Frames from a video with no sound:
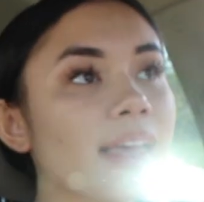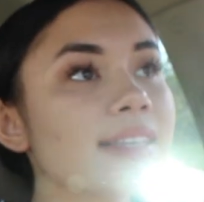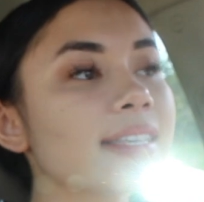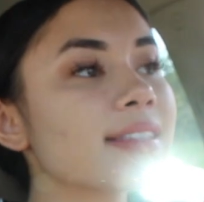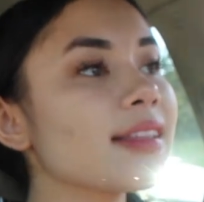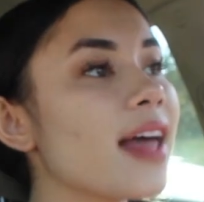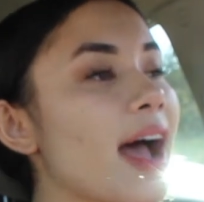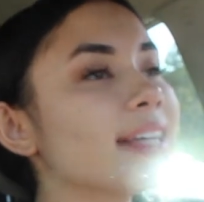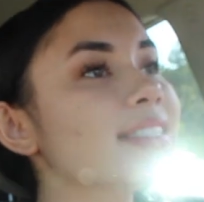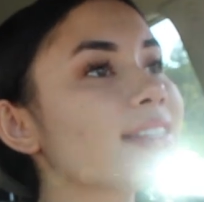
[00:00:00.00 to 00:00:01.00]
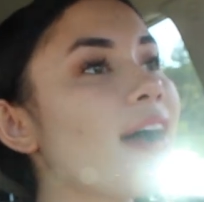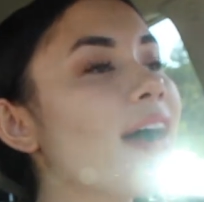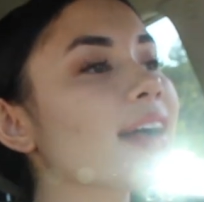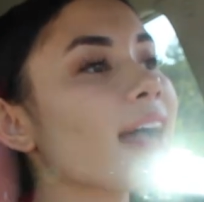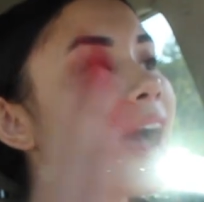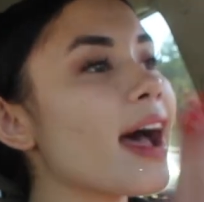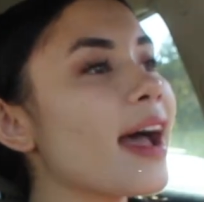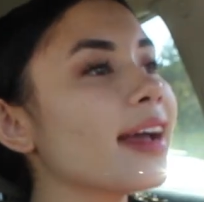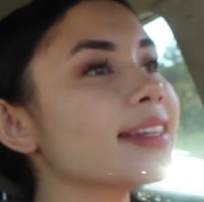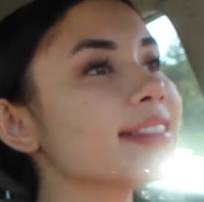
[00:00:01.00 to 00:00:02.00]
This is the last song,
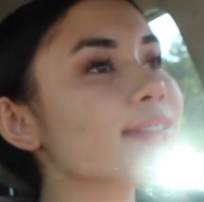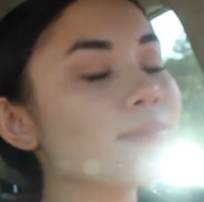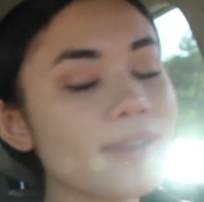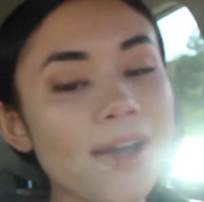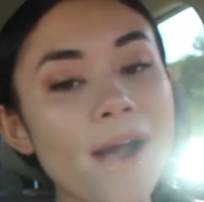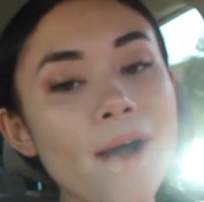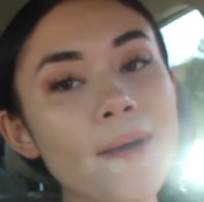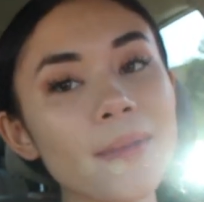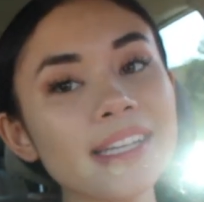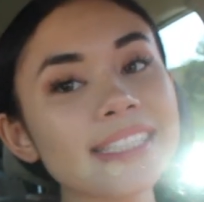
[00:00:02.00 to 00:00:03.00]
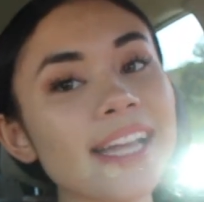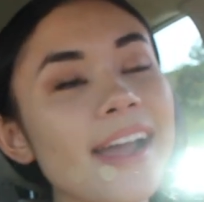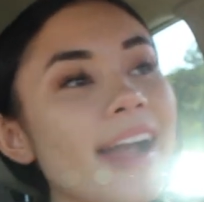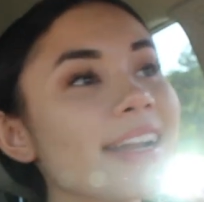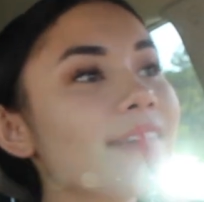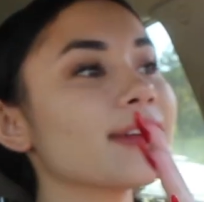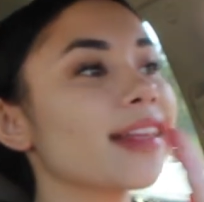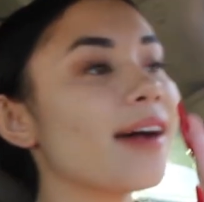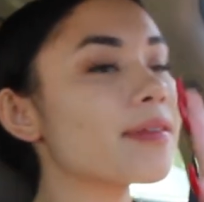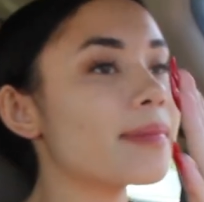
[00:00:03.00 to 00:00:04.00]
guys. We are almost there. I never
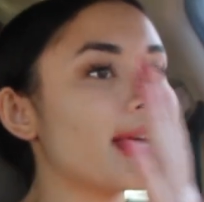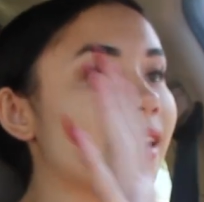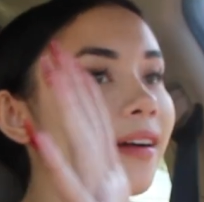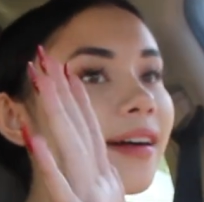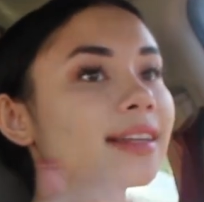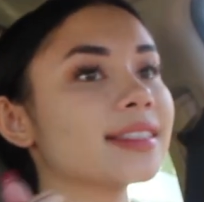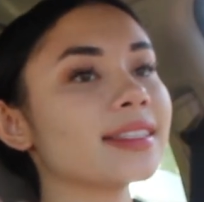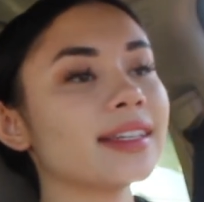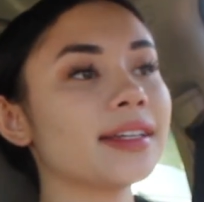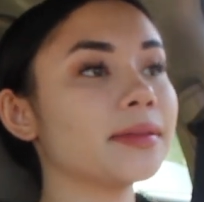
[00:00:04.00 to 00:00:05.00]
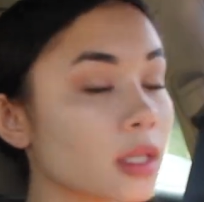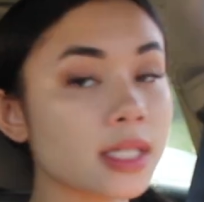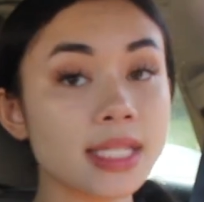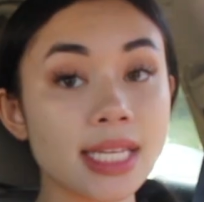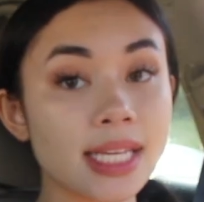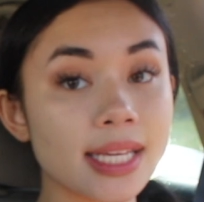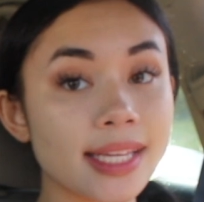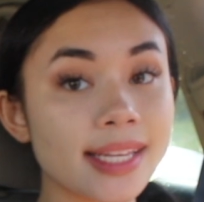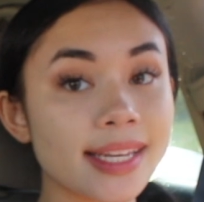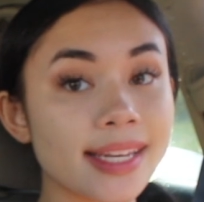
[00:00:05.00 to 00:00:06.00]
thought we'd make it, honestly. Sin